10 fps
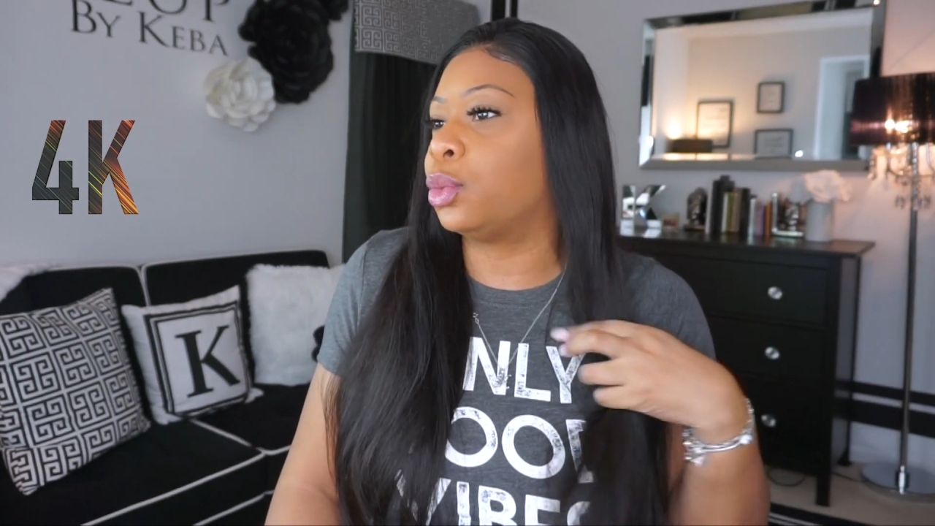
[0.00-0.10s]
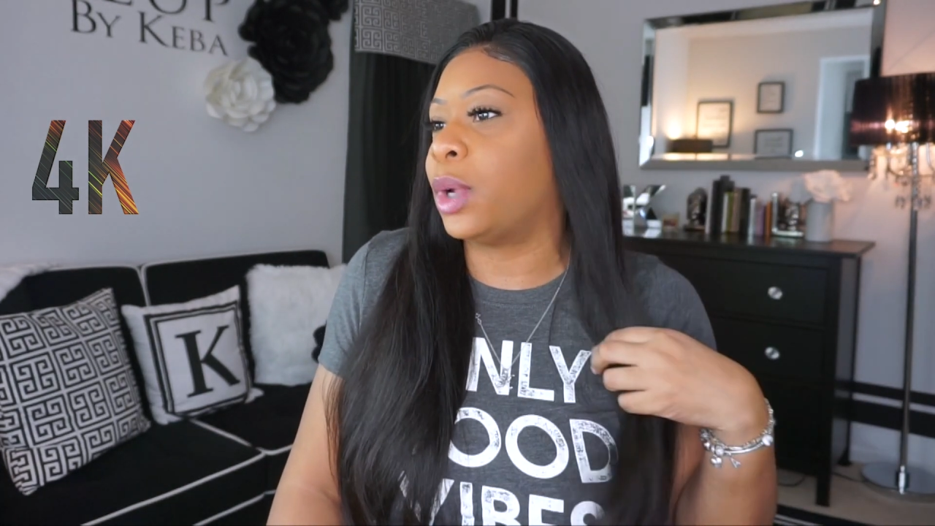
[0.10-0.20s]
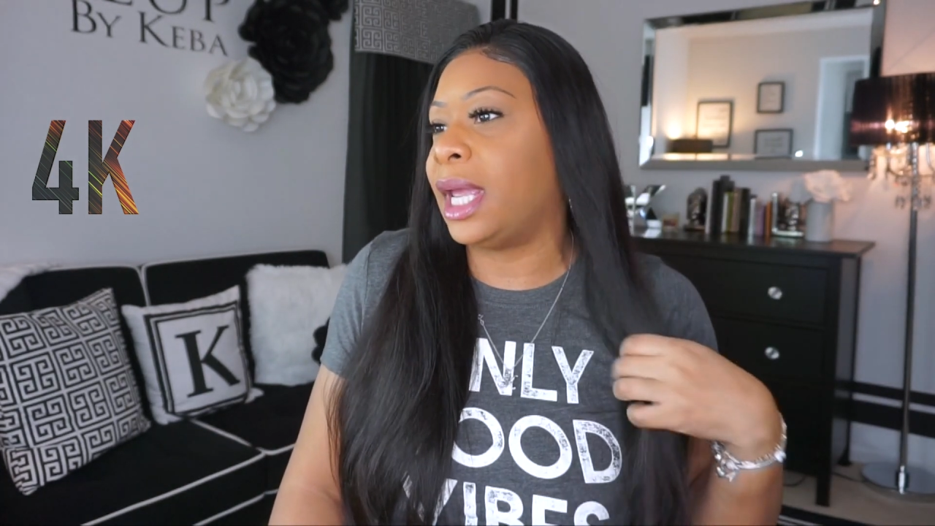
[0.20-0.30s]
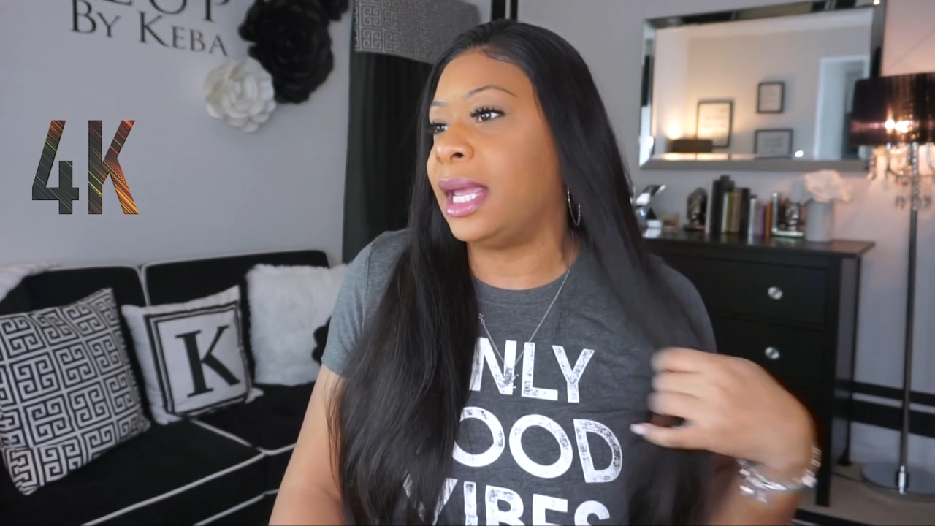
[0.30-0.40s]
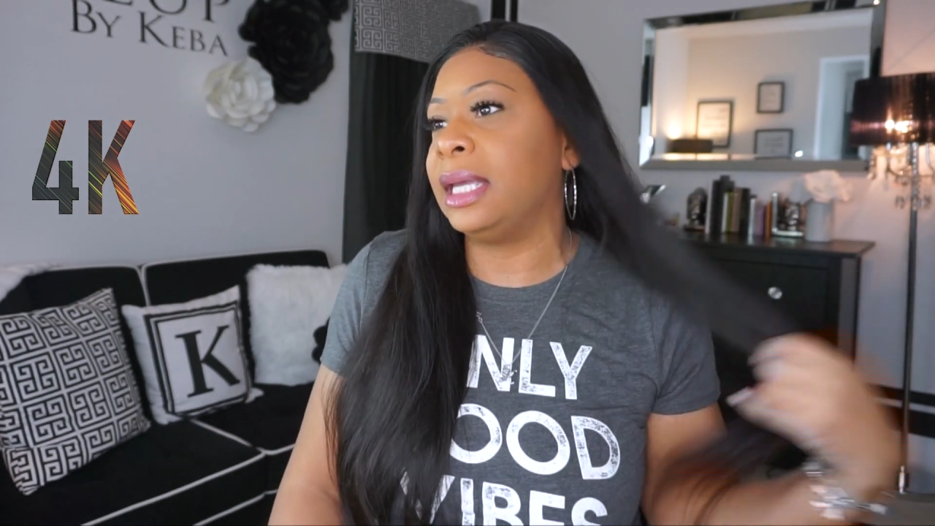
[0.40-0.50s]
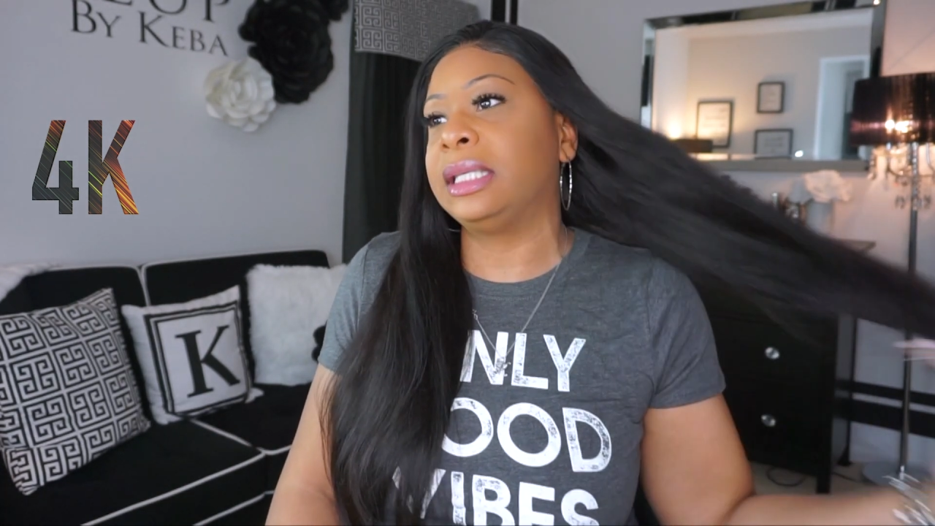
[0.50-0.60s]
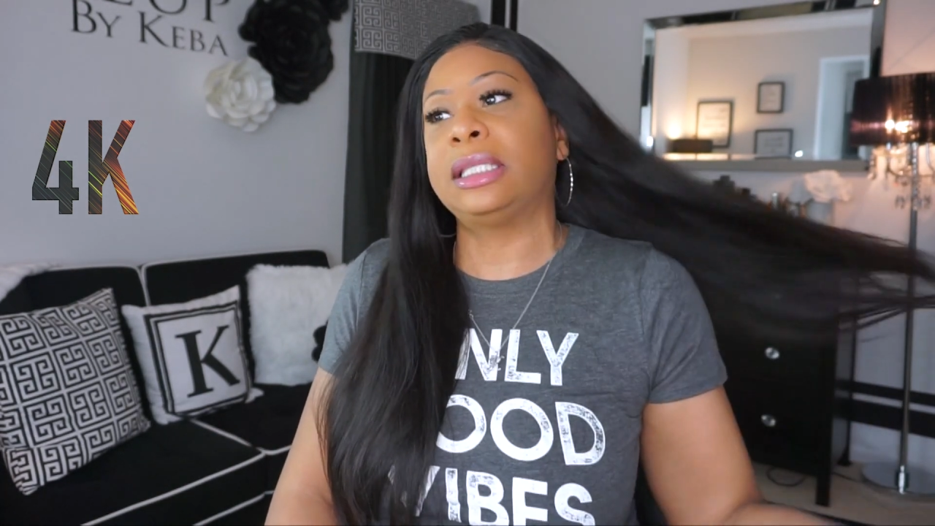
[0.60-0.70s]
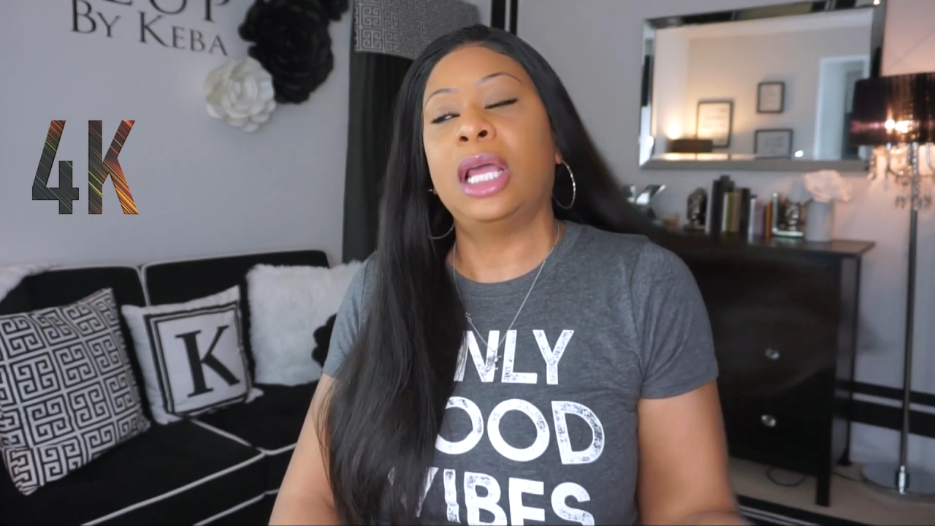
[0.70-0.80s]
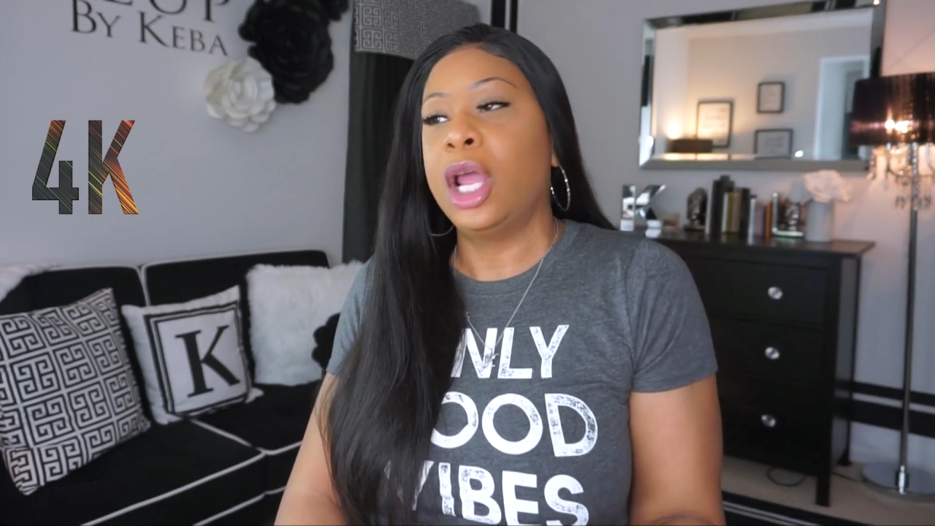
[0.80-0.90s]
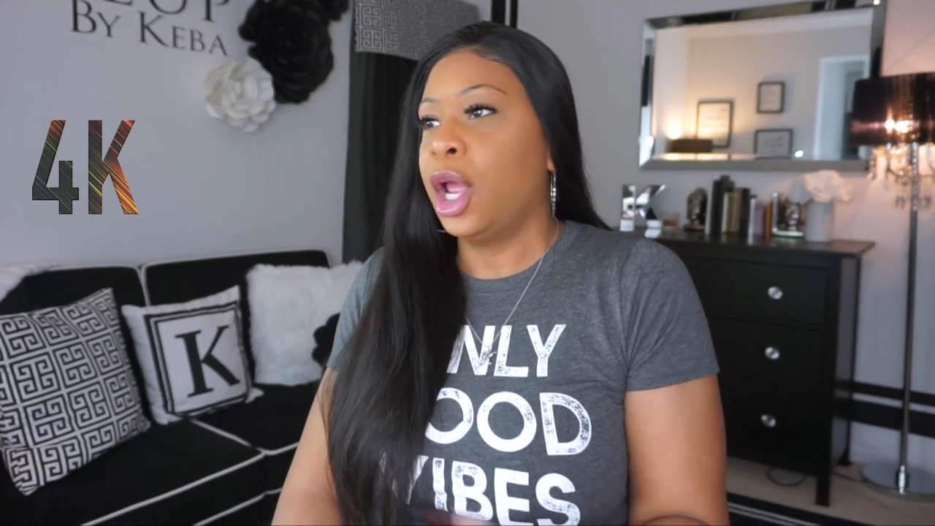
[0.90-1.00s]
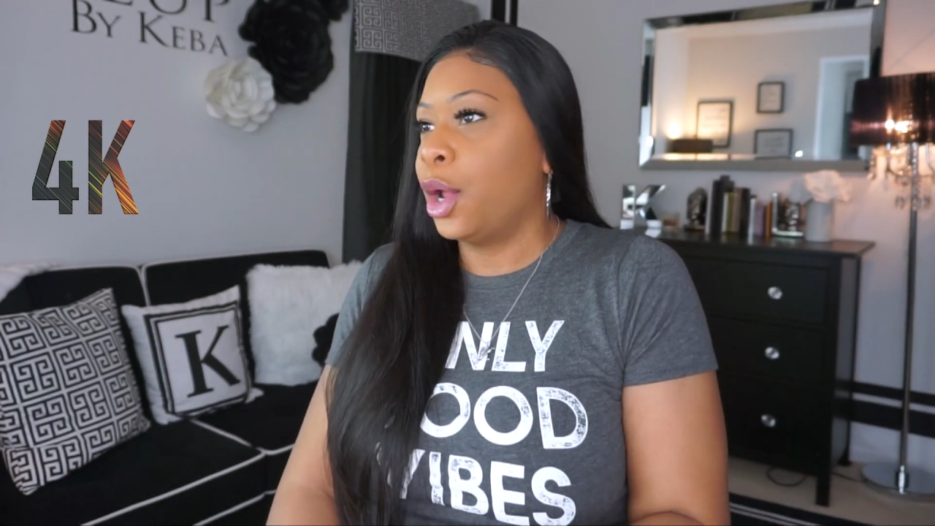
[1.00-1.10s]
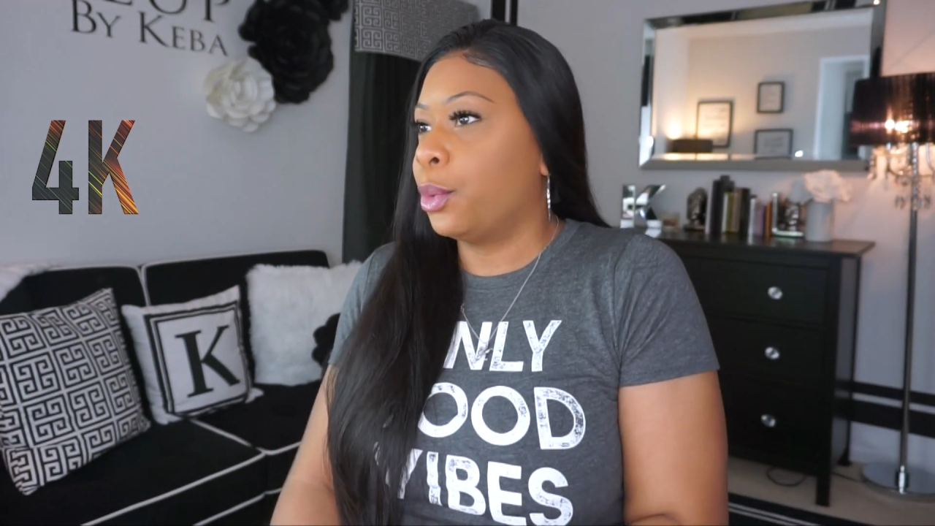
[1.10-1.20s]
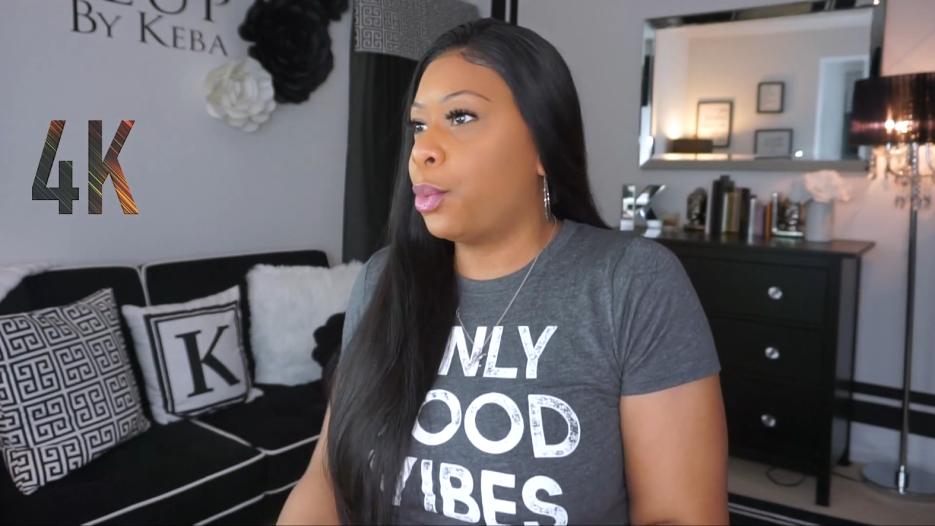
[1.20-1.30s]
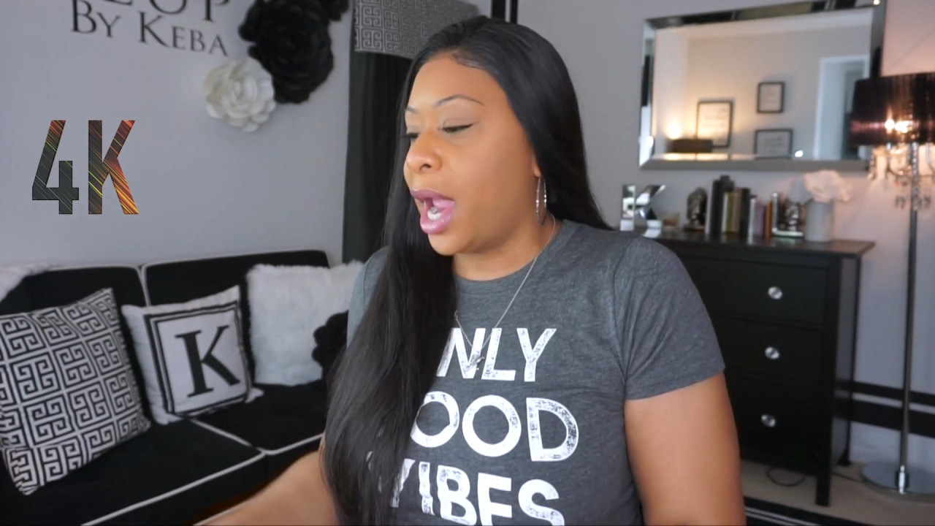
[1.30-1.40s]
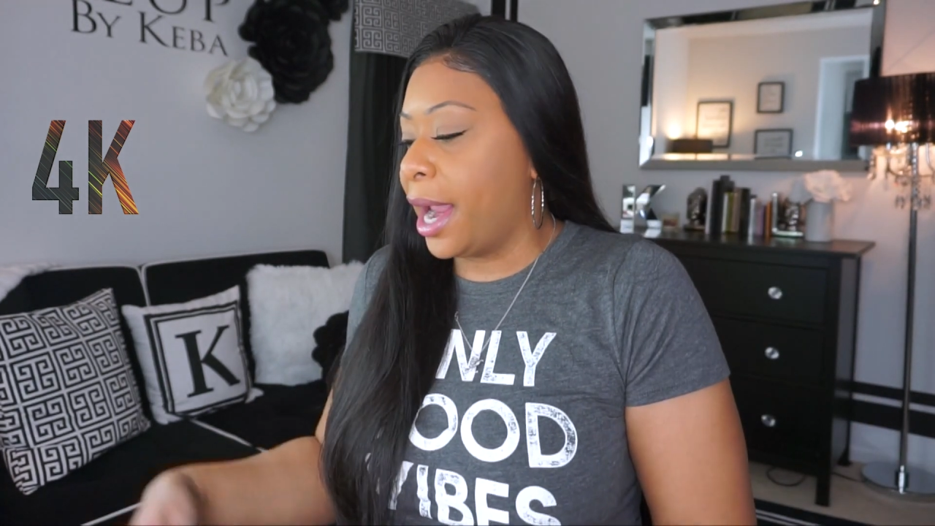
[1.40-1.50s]
wigs
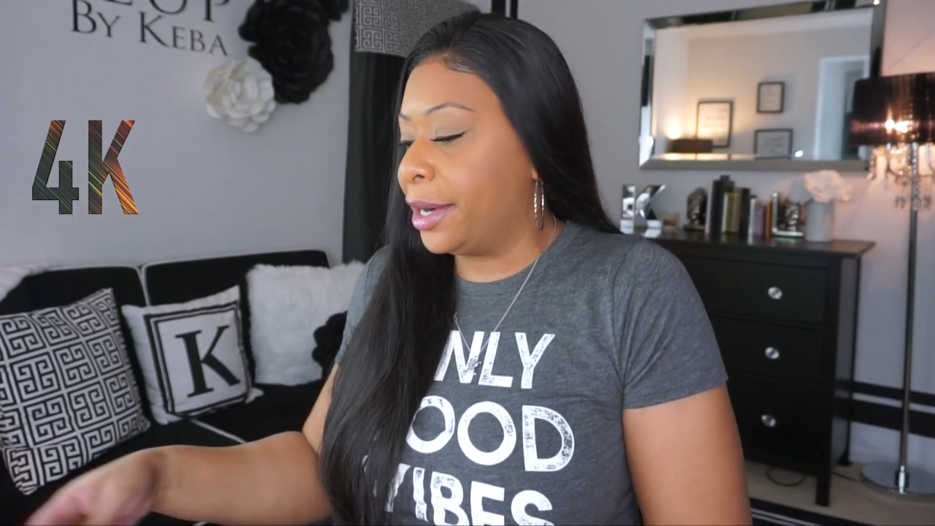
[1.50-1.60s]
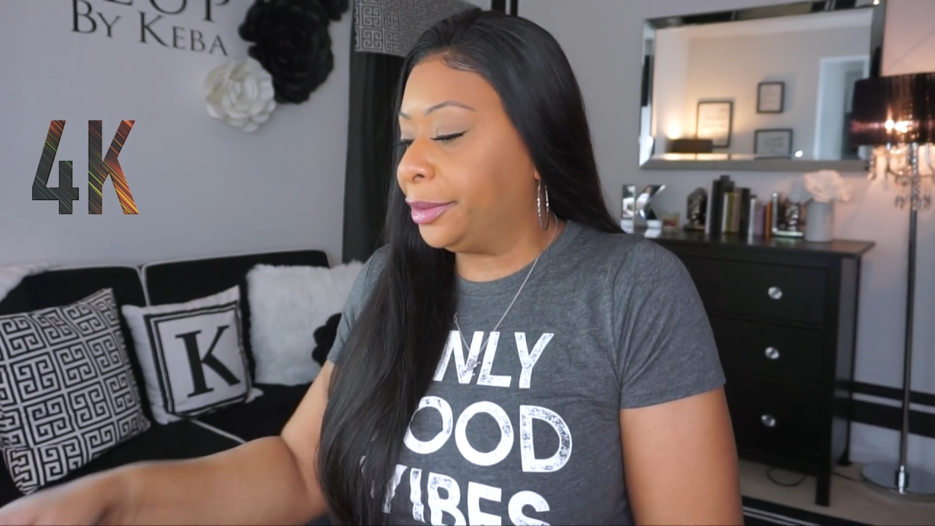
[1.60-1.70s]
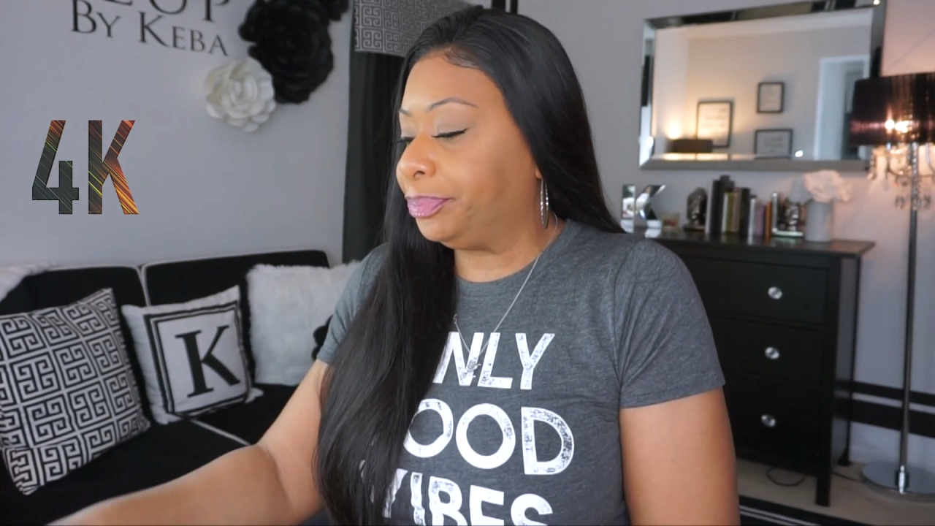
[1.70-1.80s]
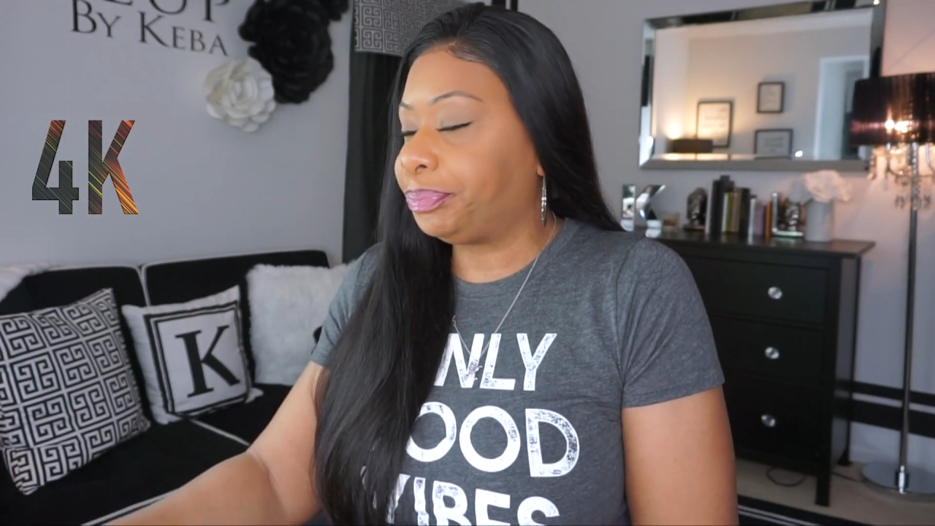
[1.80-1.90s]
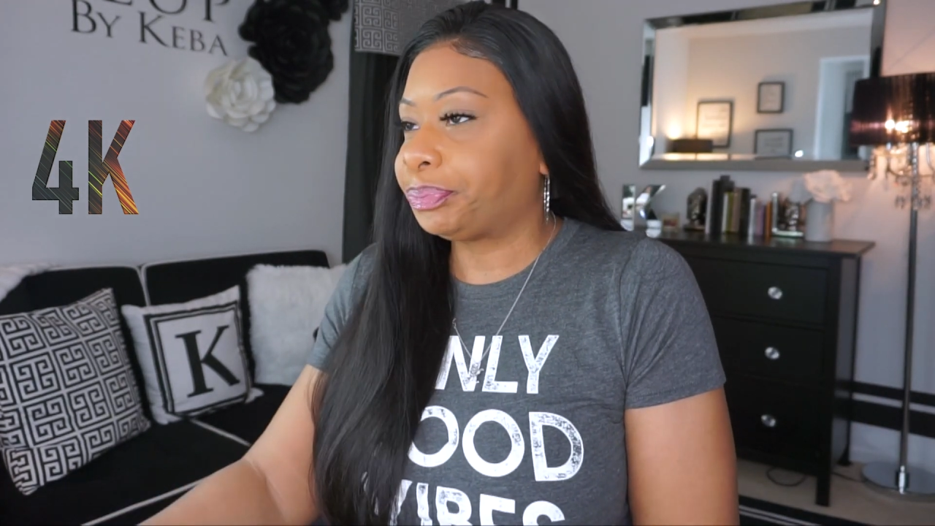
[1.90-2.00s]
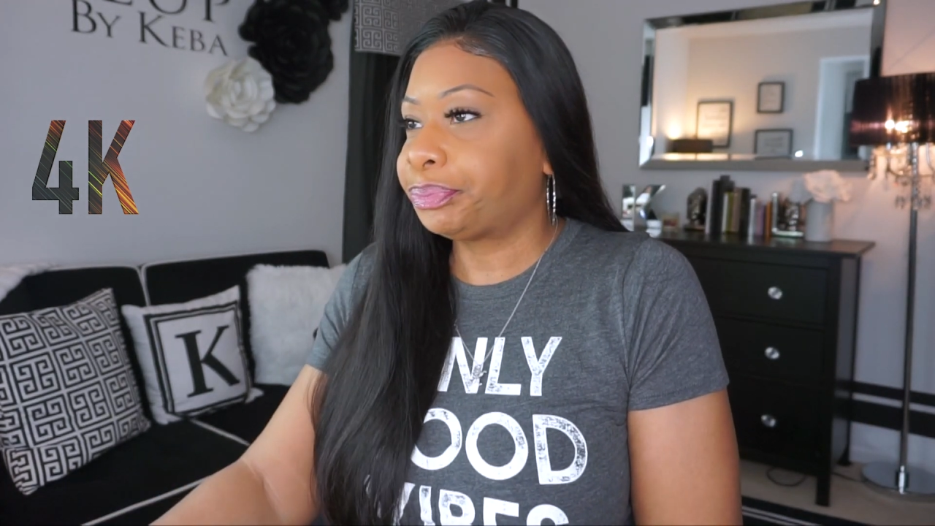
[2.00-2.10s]
where